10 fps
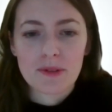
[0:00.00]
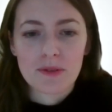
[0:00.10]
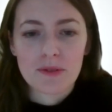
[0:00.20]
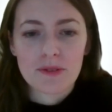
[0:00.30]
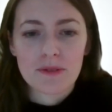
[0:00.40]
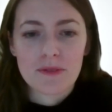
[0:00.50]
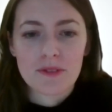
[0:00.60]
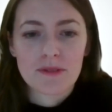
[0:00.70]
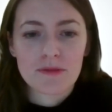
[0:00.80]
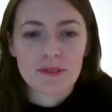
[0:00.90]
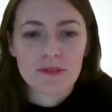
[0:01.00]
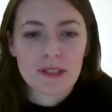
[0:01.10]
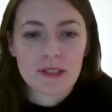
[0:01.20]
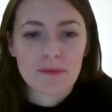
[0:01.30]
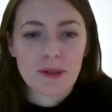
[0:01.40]
but also of the different
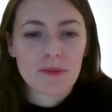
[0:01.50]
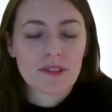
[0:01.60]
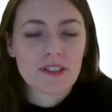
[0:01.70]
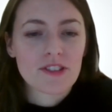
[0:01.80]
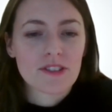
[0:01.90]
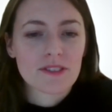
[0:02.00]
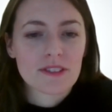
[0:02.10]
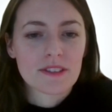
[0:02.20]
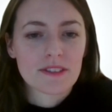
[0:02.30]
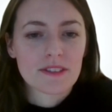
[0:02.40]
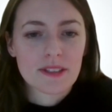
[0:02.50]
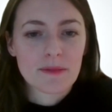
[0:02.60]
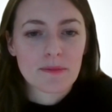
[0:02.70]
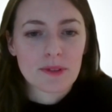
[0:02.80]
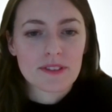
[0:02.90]
populations in
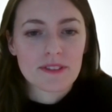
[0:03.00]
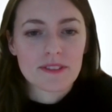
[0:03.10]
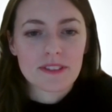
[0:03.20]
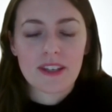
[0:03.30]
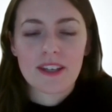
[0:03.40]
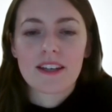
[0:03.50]
prisons.